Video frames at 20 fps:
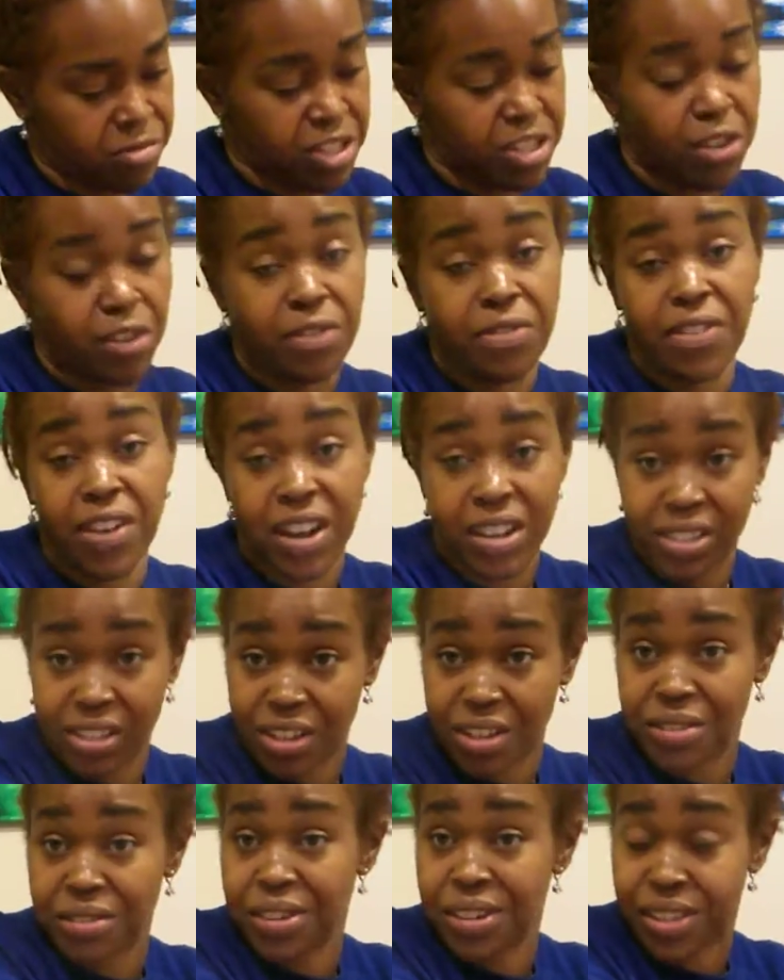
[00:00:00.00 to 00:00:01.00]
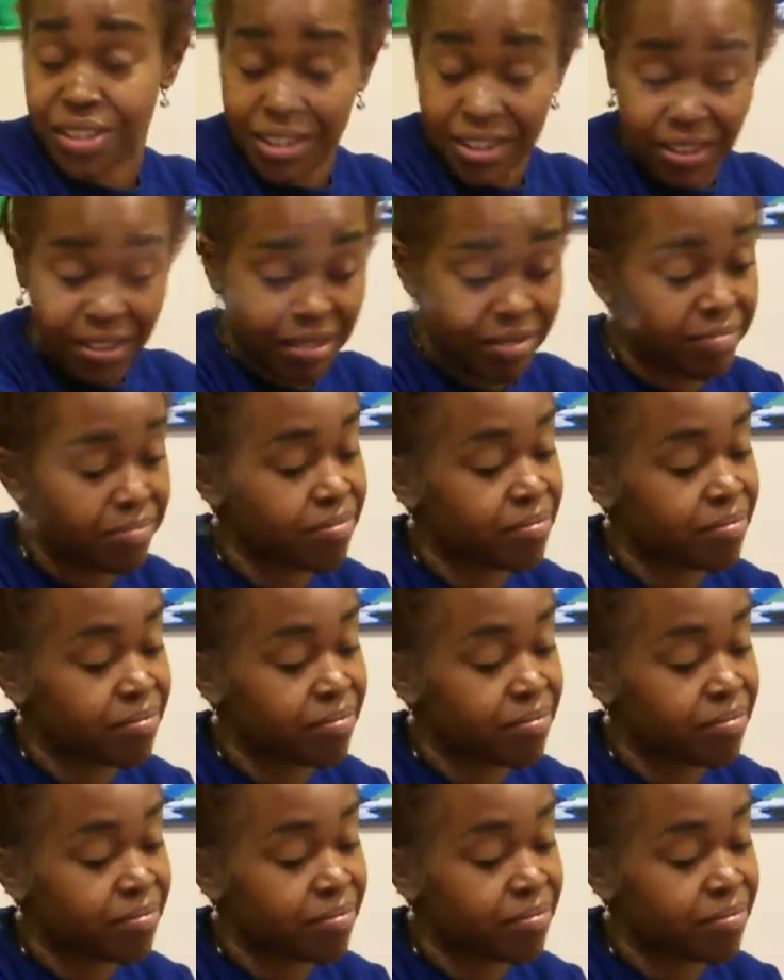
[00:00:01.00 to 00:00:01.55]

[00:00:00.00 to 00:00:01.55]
So far, so good.